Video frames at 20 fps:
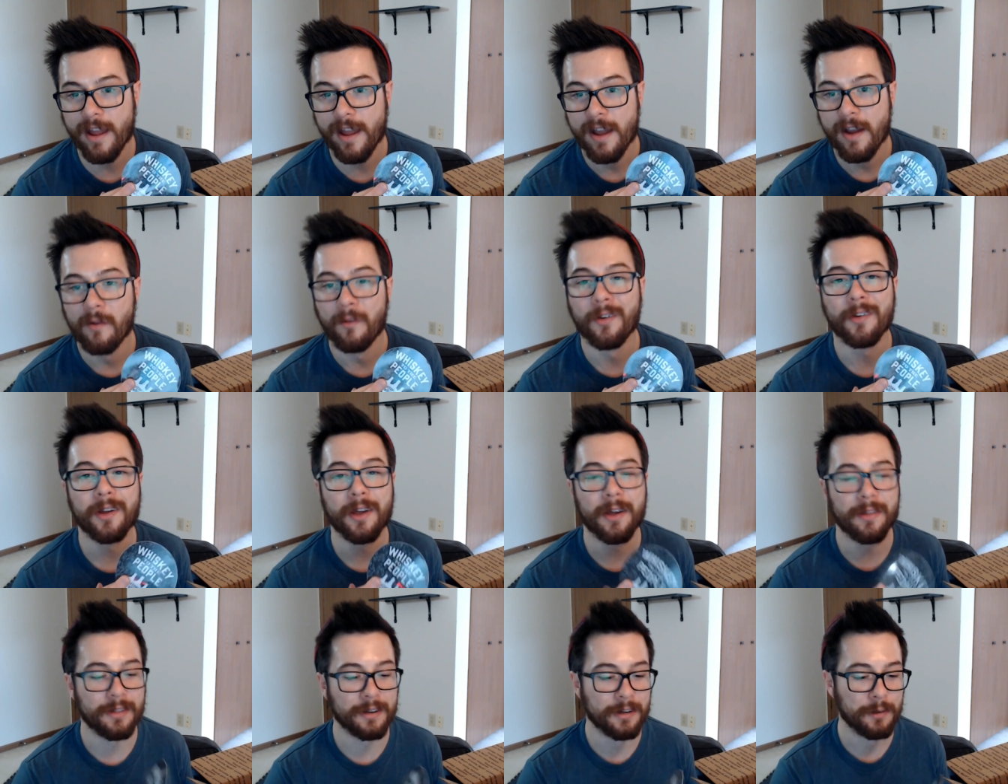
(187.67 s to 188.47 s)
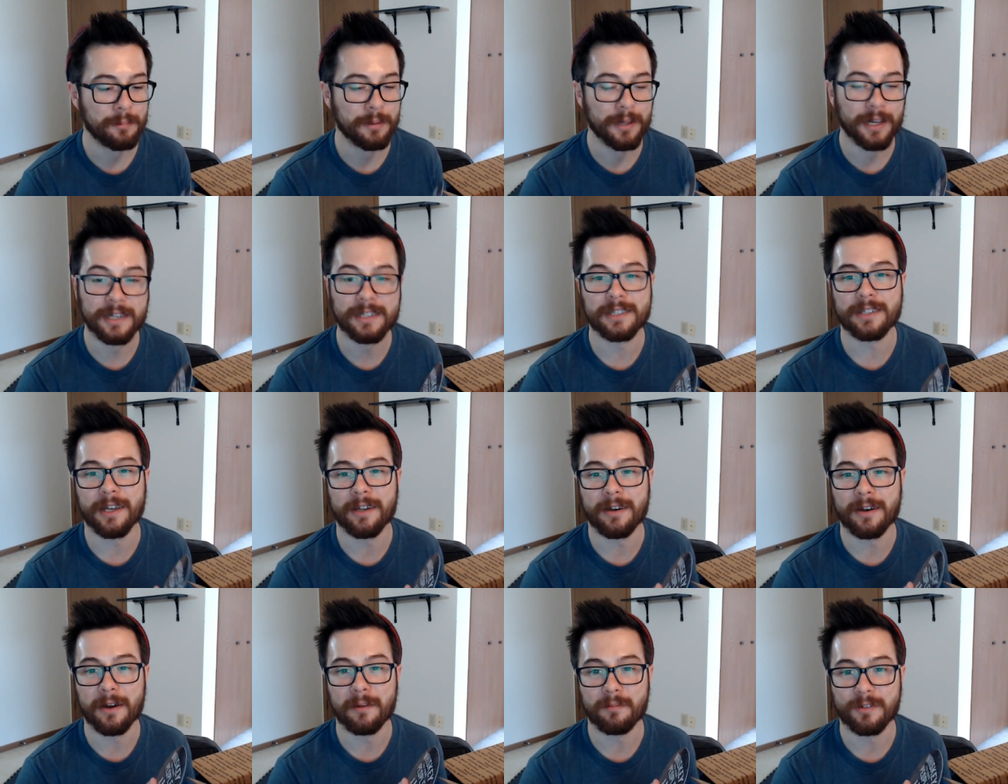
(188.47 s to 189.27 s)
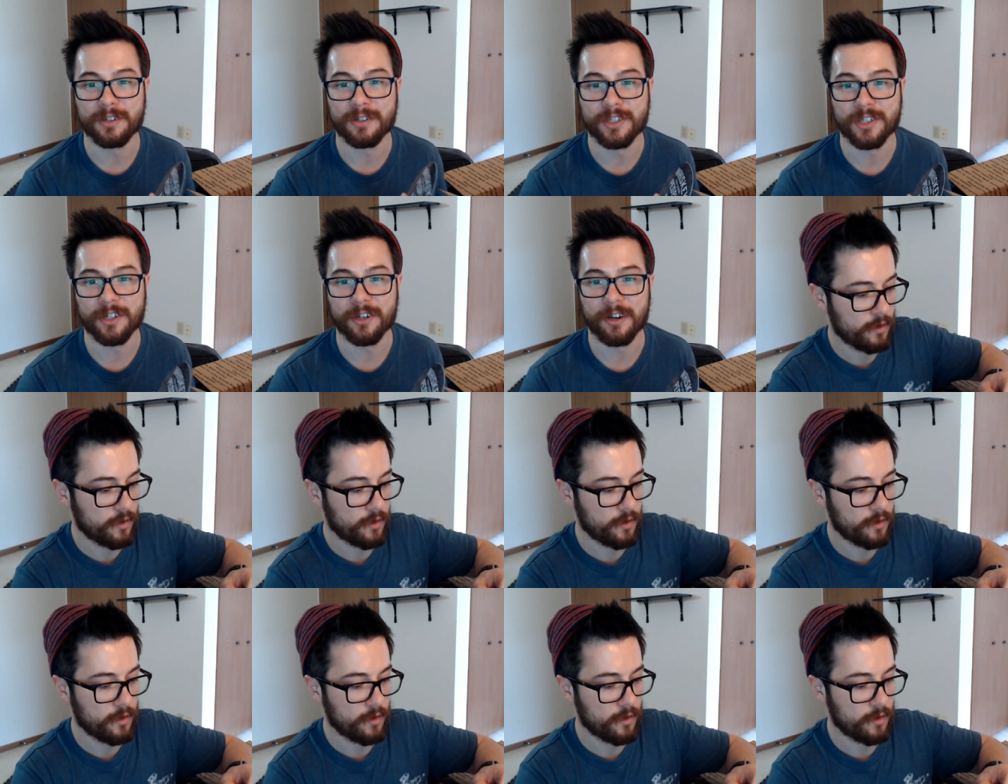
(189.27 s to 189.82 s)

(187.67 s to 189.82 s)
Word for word: when we get the new place set up for sure.